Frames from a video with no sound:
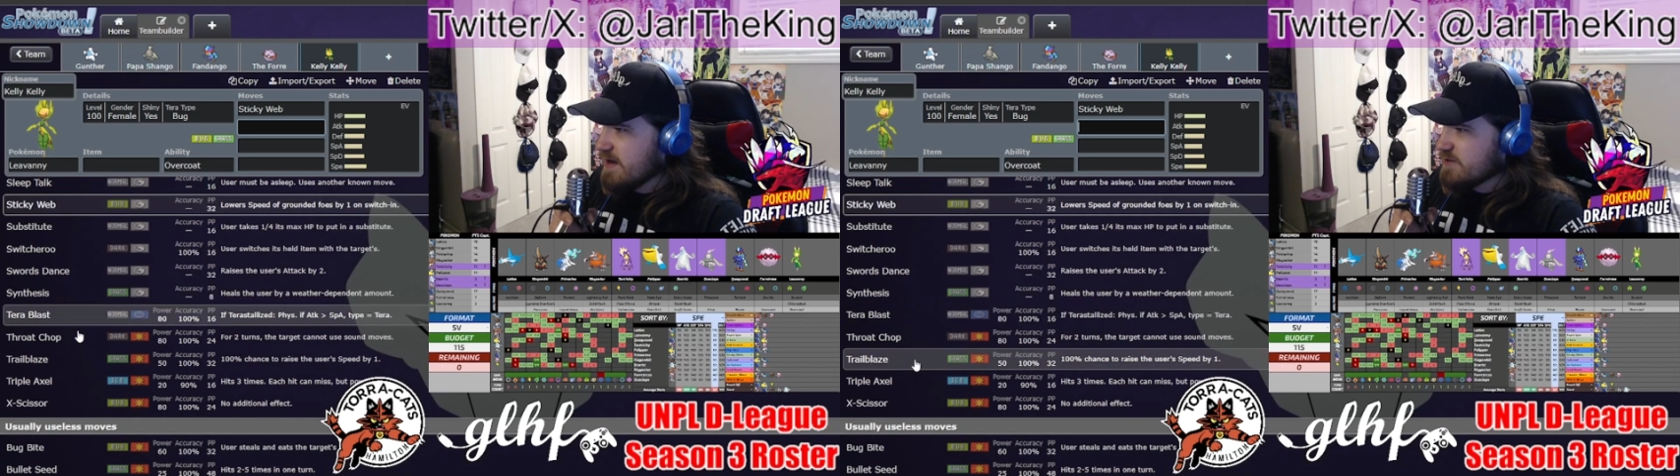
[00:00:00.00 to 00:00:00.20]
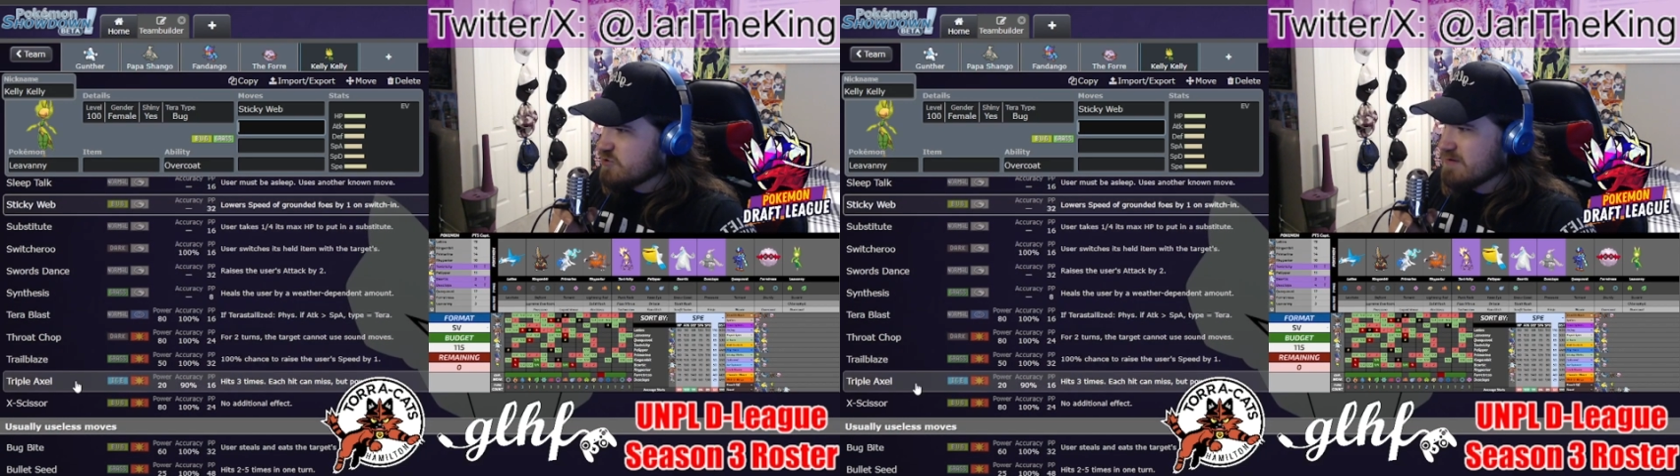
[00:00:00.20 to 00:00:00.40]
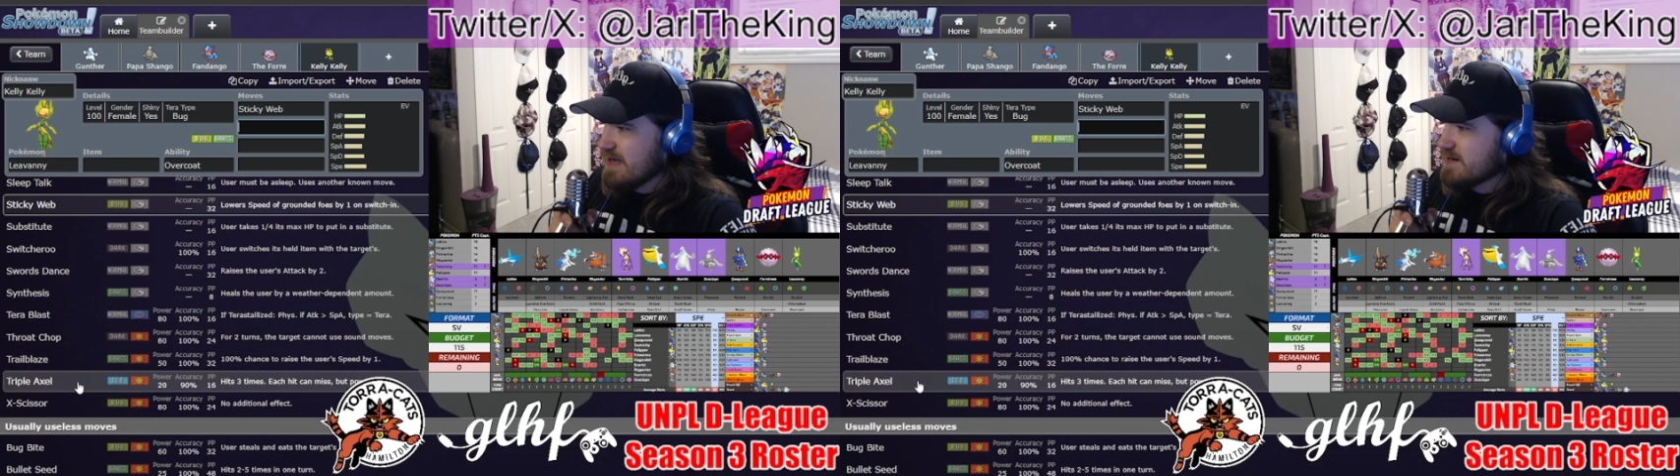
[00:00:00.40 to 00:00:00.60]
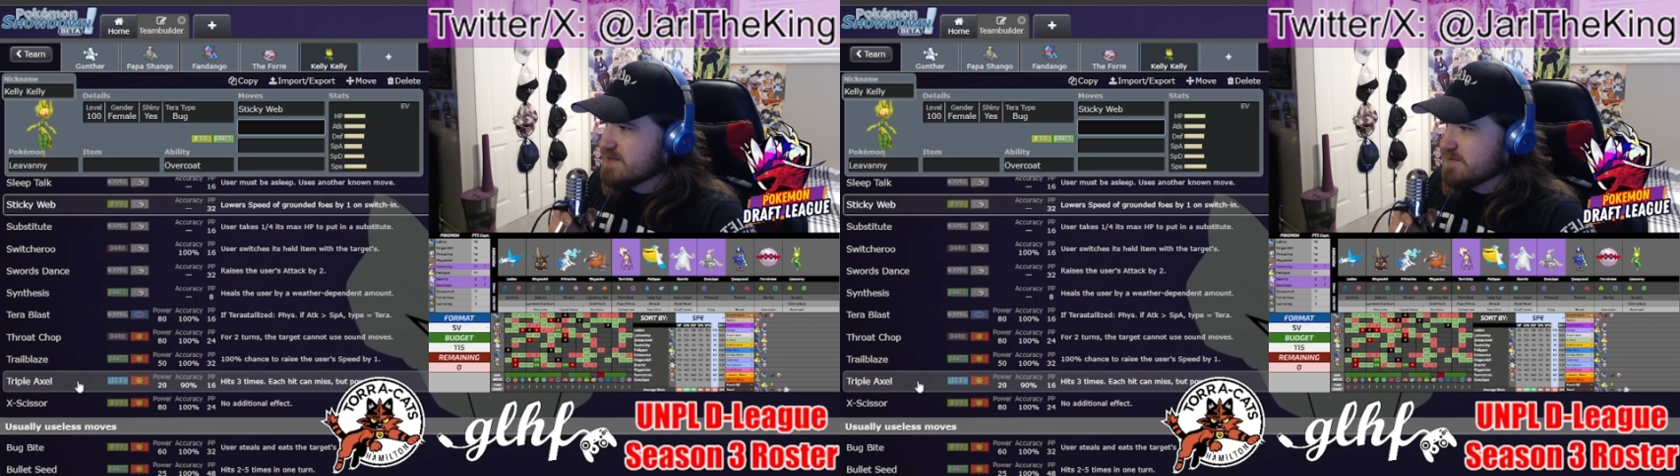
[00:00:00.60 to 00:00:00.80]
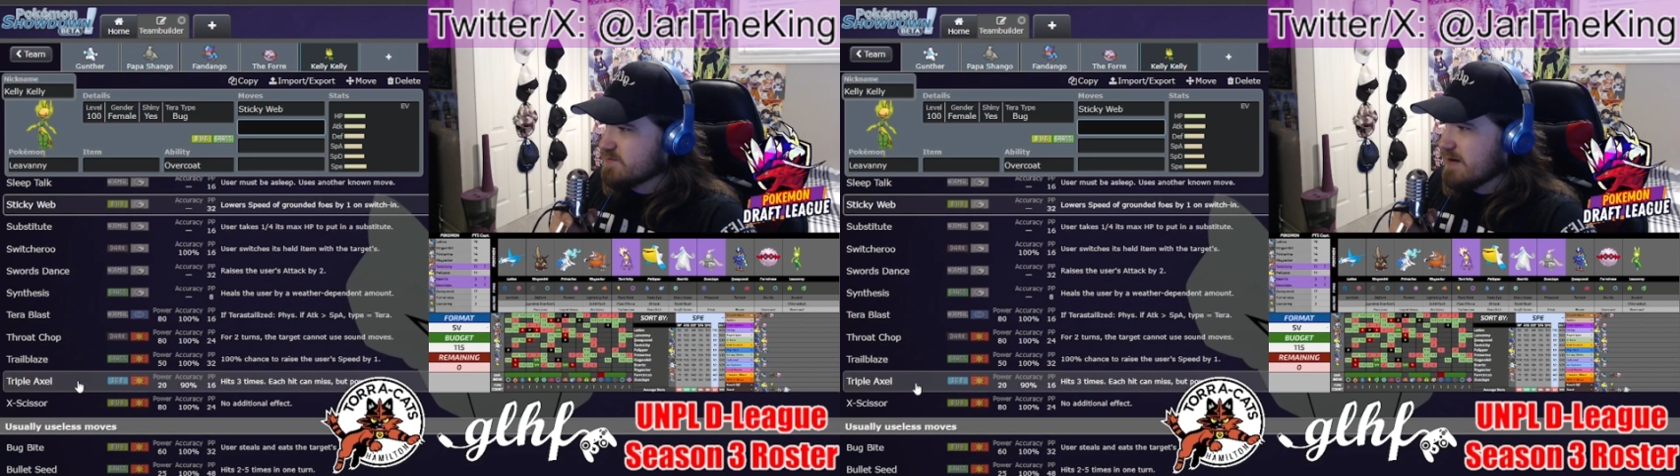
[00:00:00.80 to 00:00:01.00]
Triple
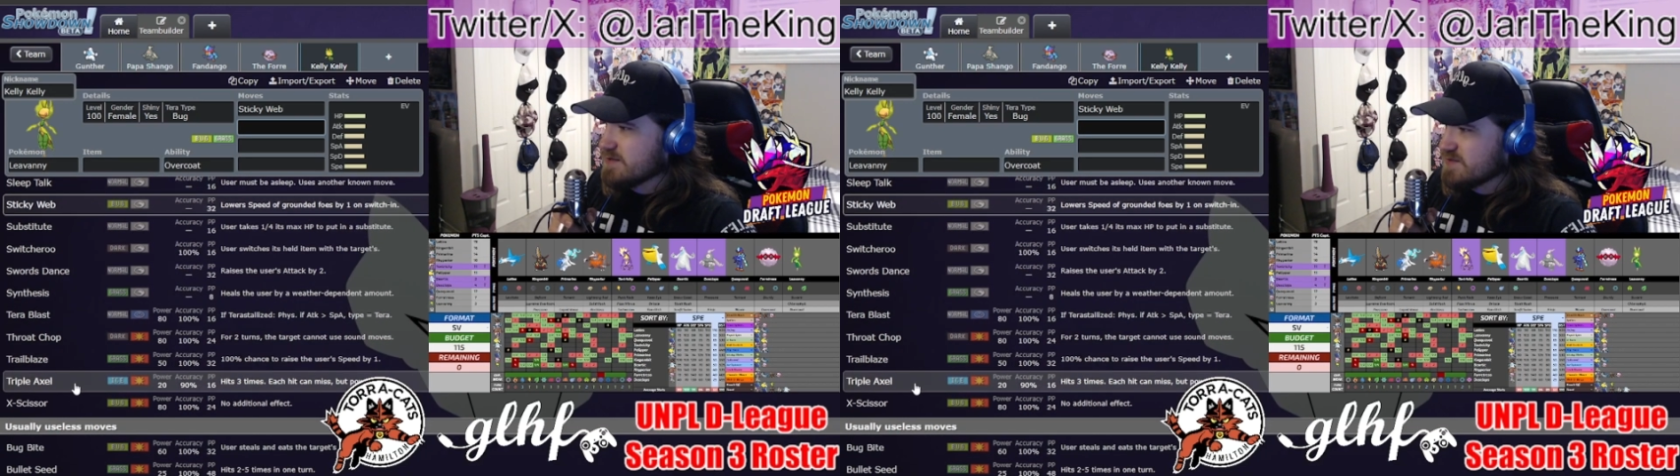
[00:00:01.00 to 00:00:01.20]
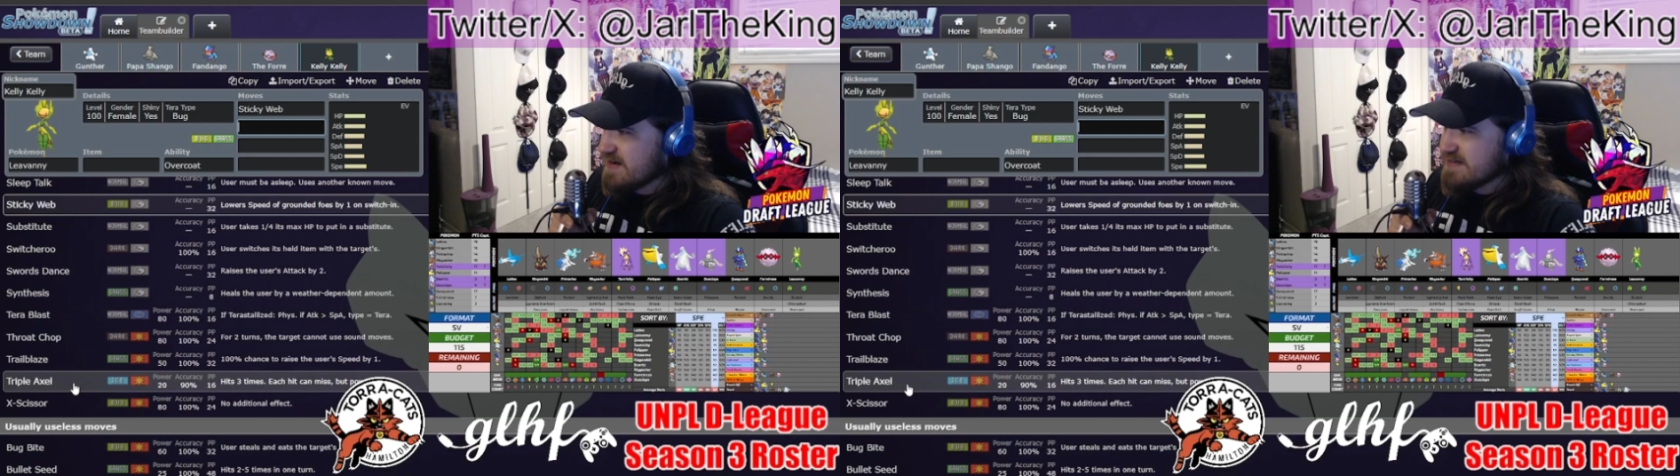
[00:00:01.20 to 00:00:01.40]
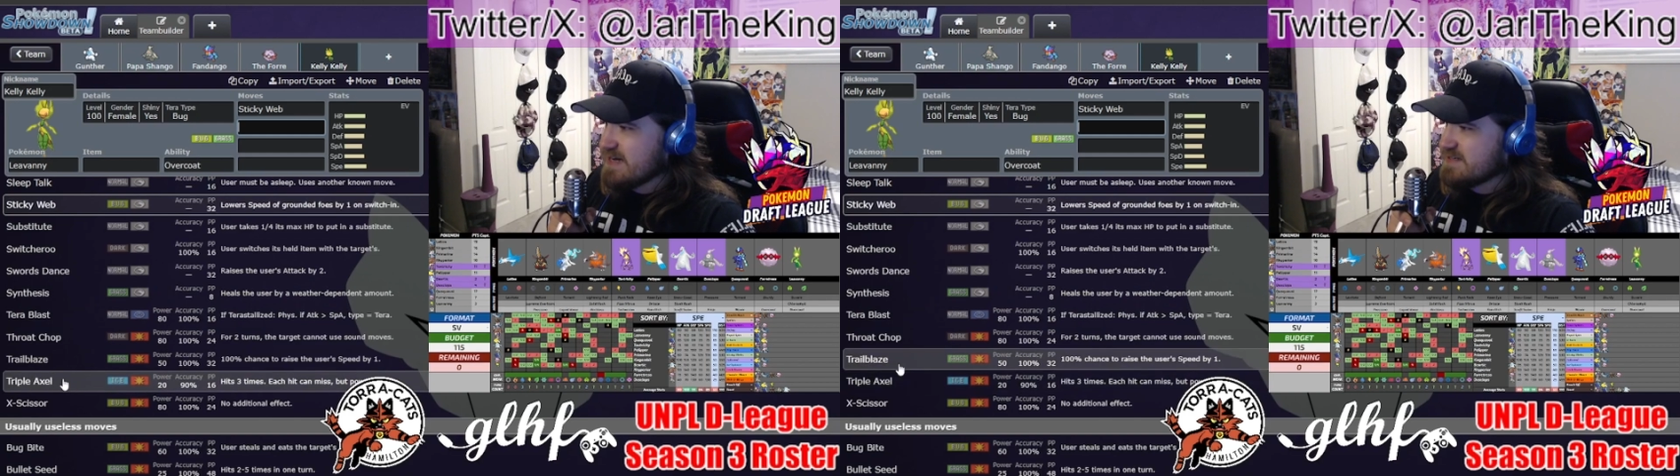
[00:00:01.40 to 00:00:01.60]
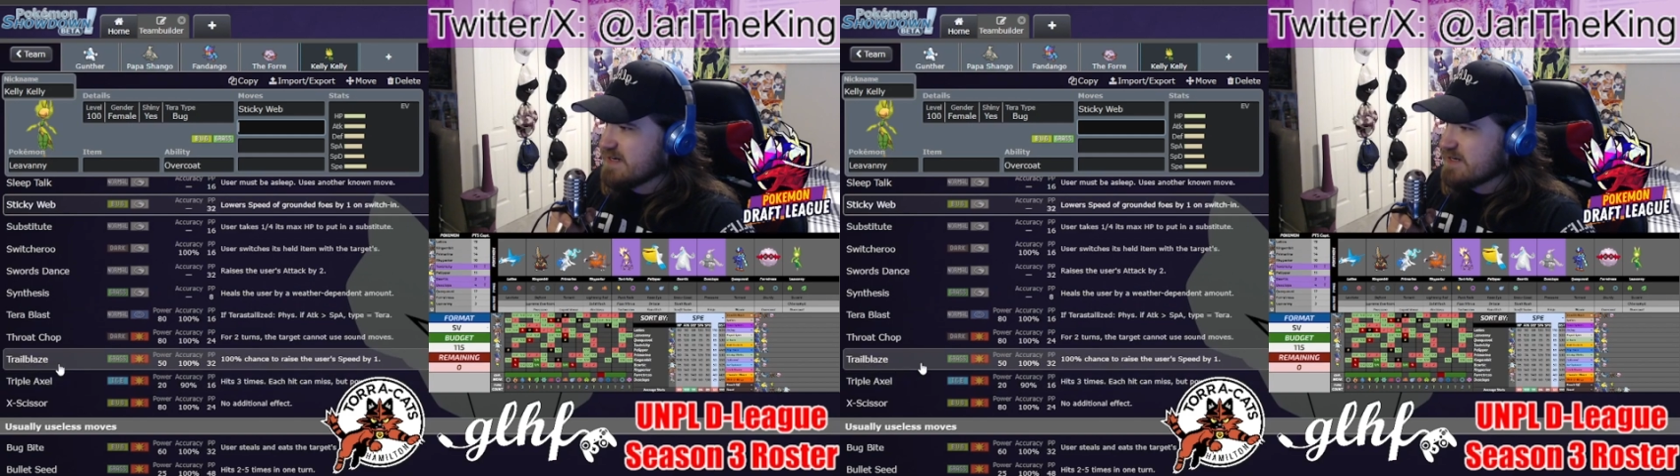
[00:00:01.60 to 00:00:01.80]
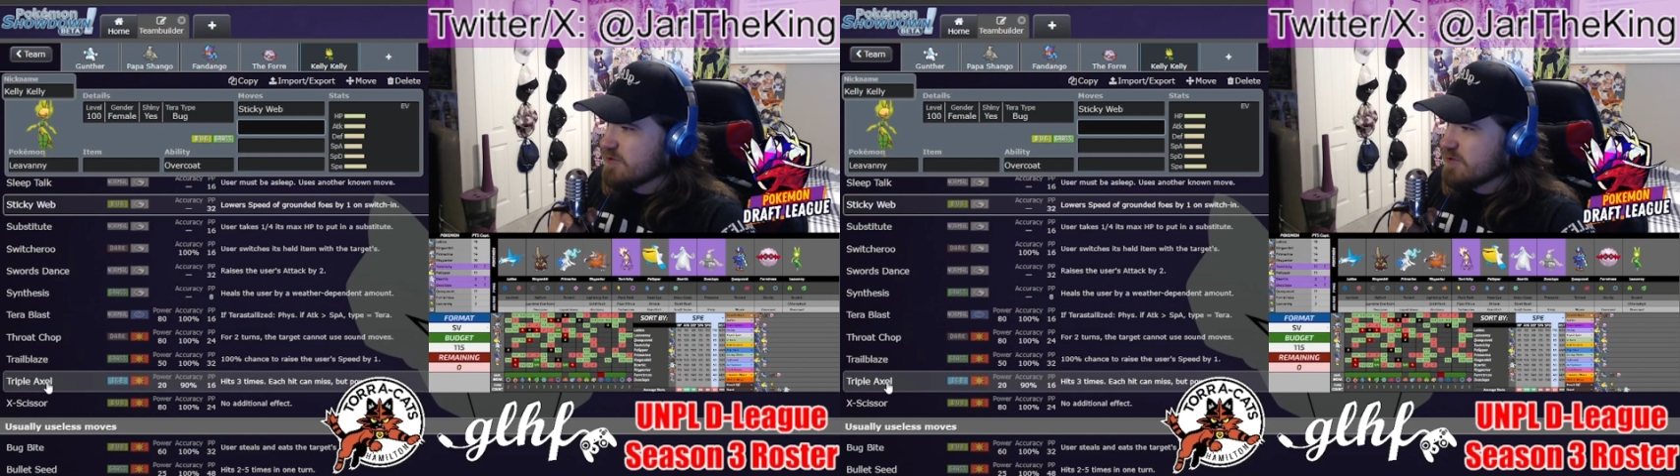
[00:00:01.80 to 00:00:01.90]
Axle as well is fantastic.